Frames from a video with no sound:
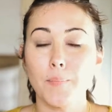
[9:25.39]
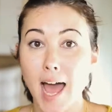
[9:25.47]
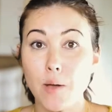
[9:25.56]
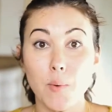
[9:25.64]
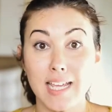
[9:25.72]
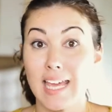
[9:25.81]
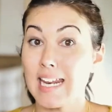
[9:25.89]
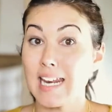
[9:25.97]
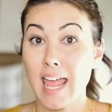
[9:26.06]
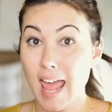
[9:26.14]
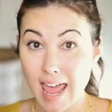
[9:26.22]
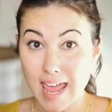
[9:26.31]
I want to get
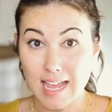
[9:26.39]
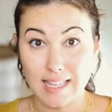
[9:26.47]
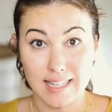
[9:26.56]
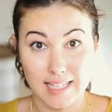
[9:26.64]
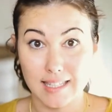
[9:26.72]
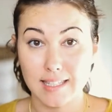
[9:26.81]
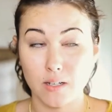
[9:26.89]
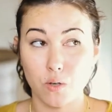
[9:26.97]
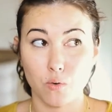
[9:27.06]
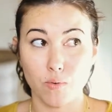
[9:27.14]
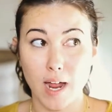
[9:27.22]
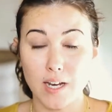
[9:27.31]
an A in this
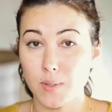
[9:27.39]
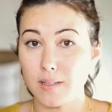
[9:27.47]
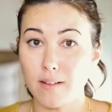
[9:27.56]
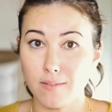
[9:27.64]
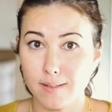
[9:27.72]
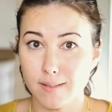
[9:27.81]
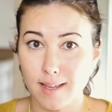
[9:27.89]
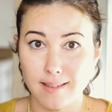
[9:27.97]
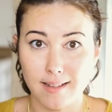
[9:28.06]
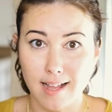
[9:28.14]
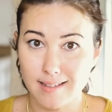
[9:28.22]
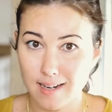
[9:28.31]
graduate level
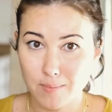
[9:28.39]
science class